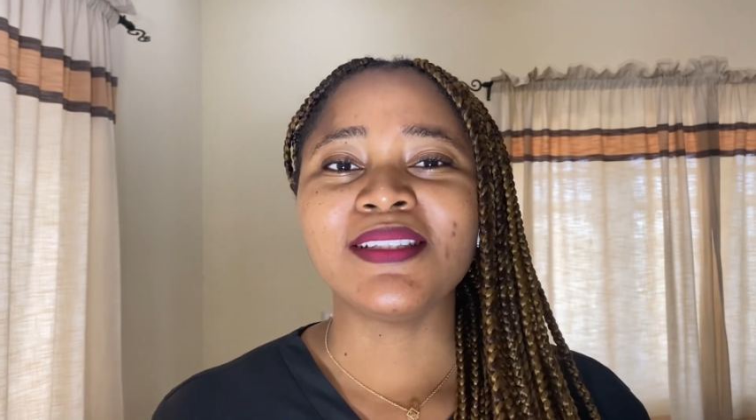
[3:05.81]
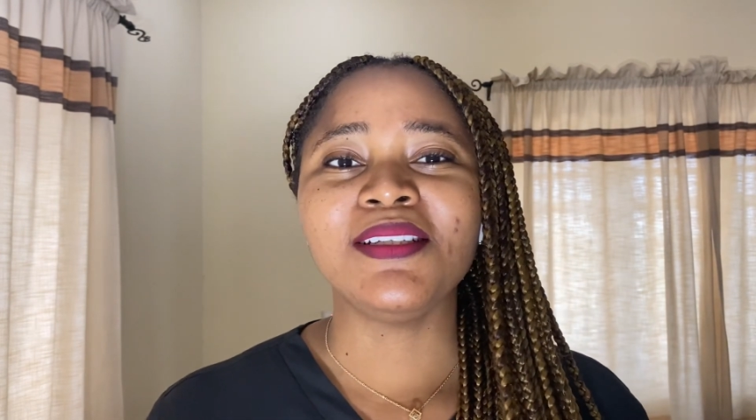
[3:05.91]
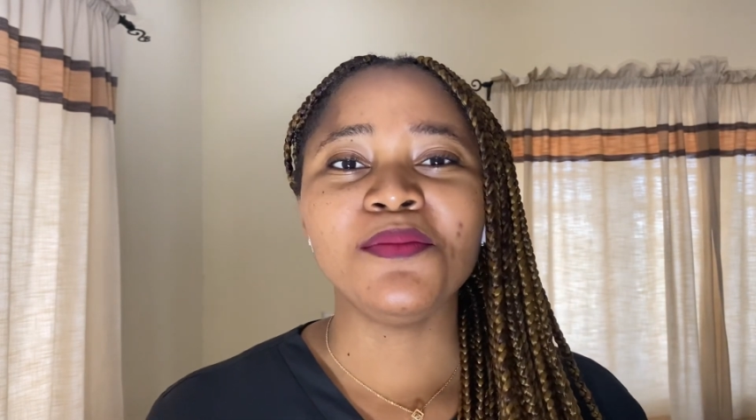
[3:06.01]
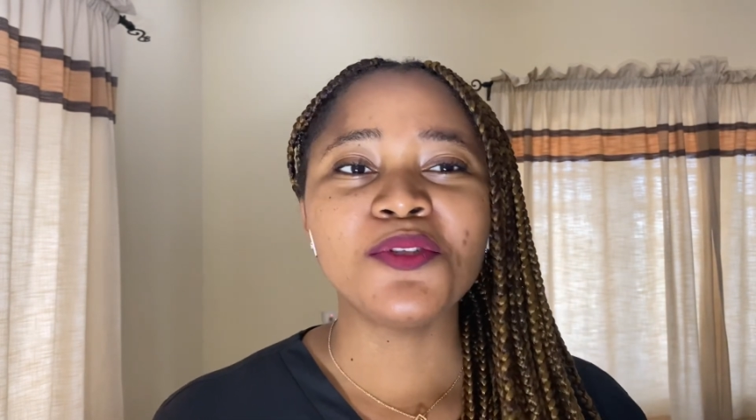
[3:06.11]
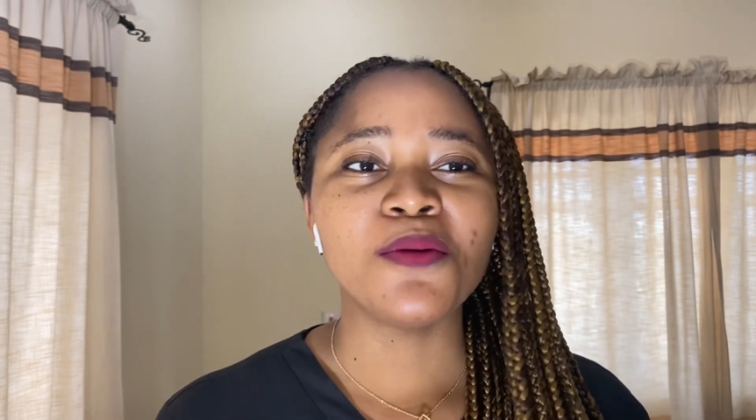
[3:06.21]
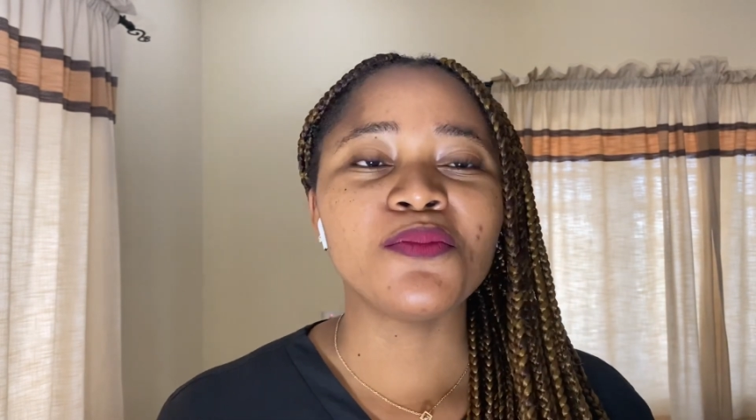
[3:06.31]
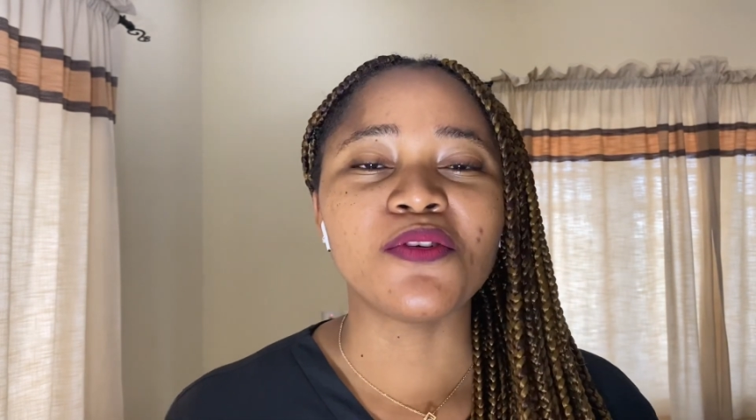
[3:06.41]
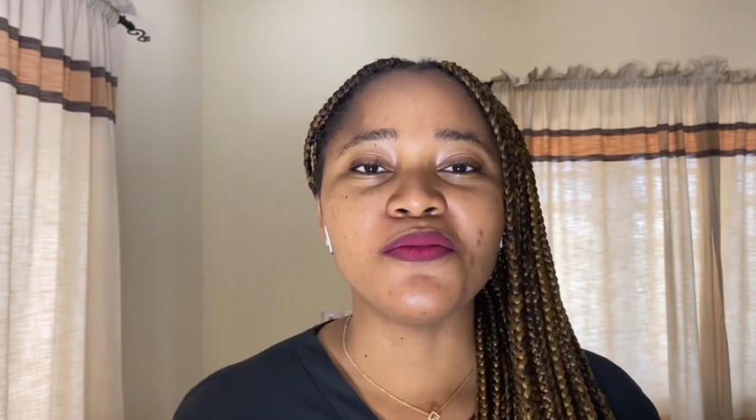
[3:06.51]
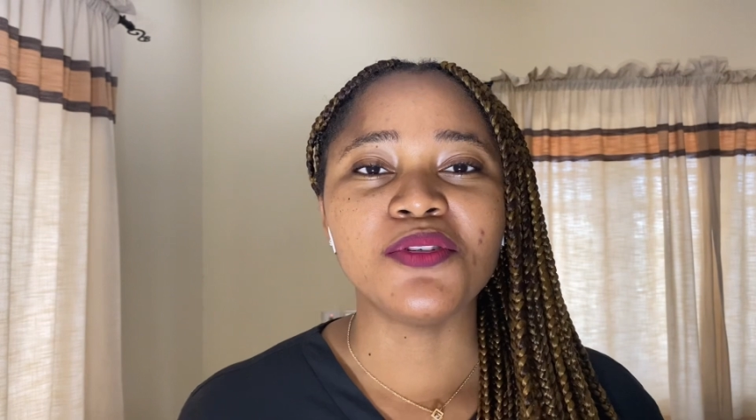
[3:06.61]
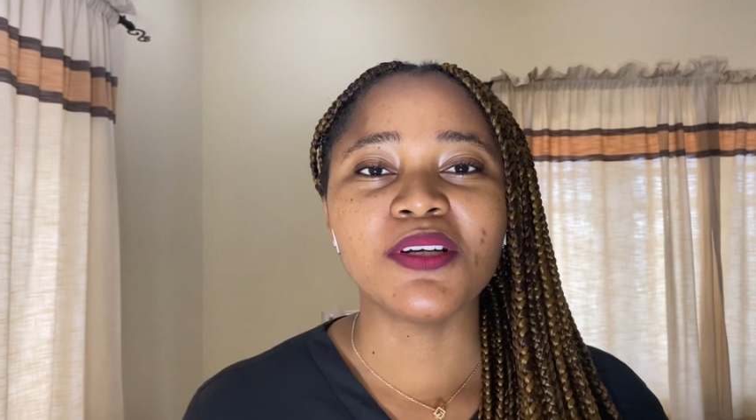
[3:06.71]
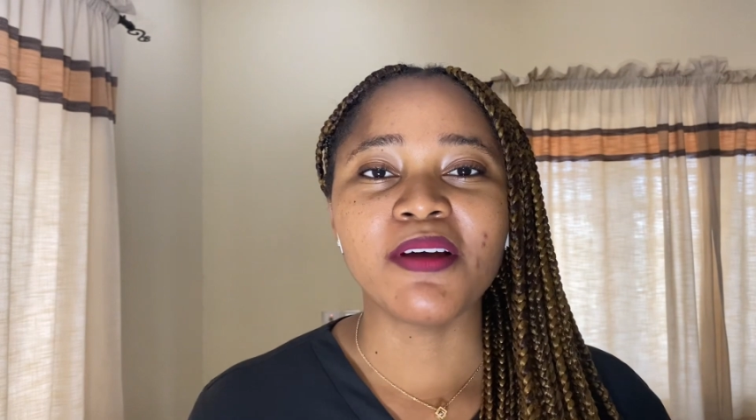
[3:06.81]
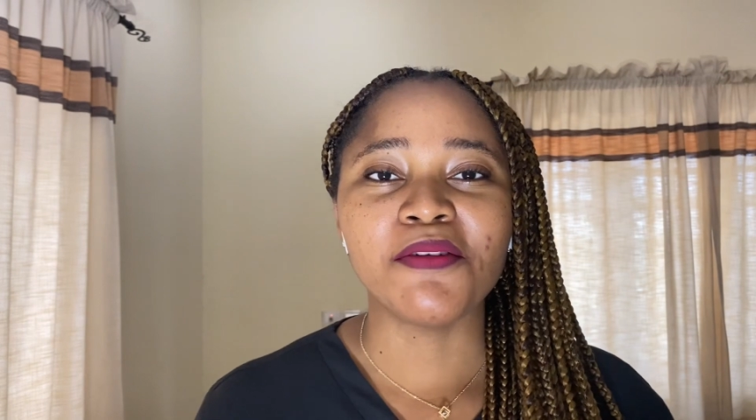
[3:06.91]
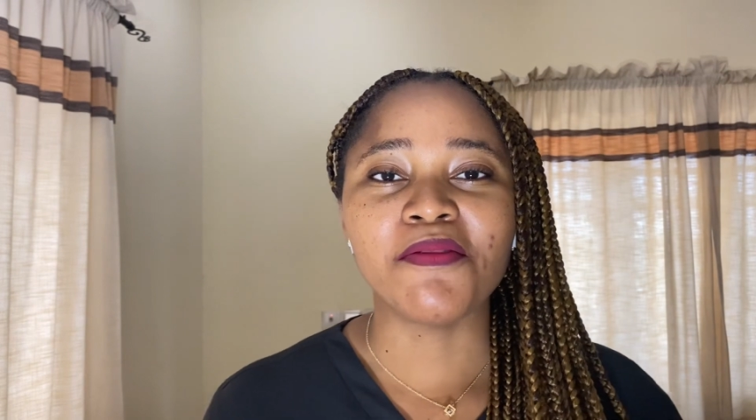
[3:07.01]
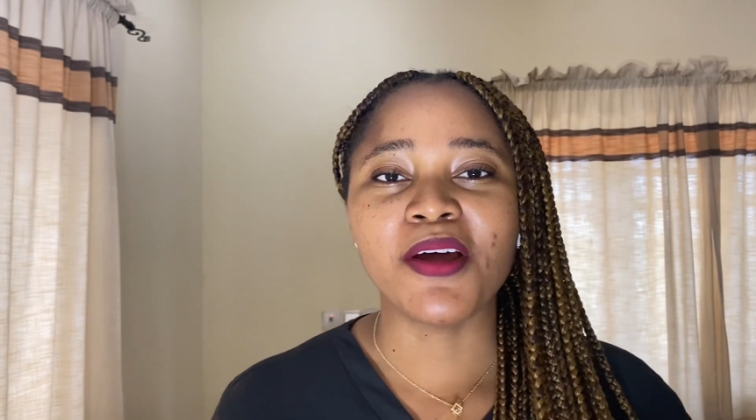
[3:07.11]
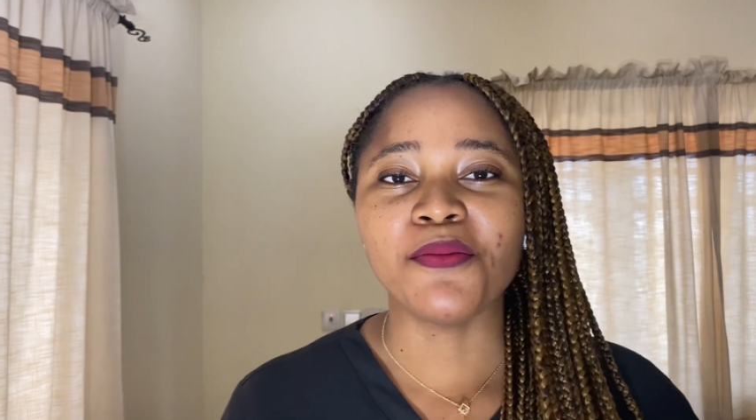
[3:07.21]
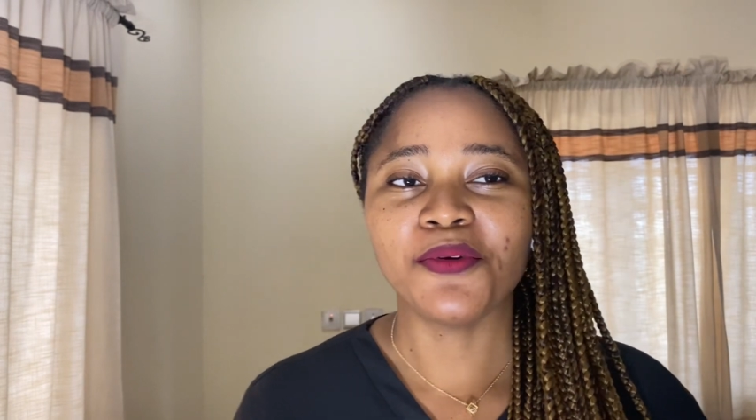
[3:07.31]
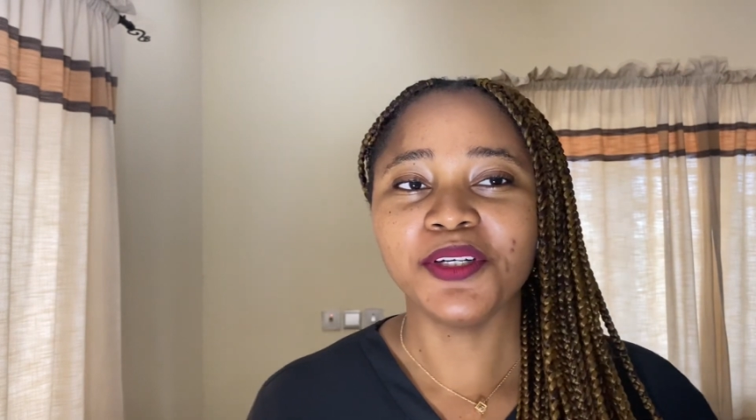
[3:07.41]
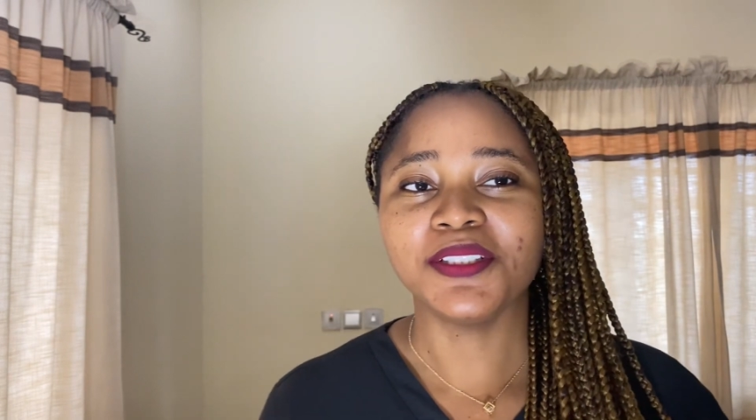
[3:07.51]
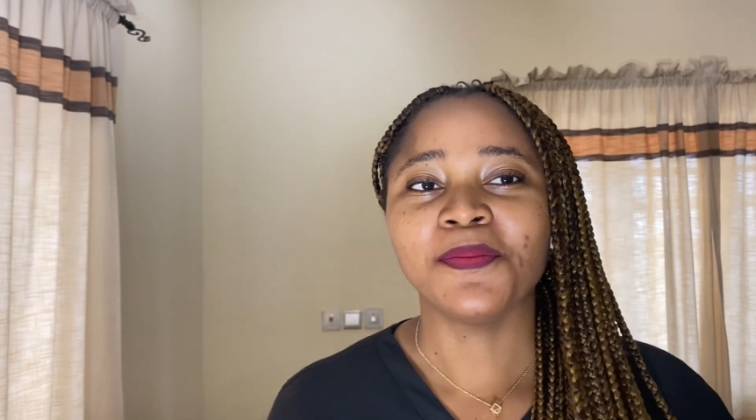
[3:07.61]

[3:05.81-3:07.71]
symptoms of uterine fibroid?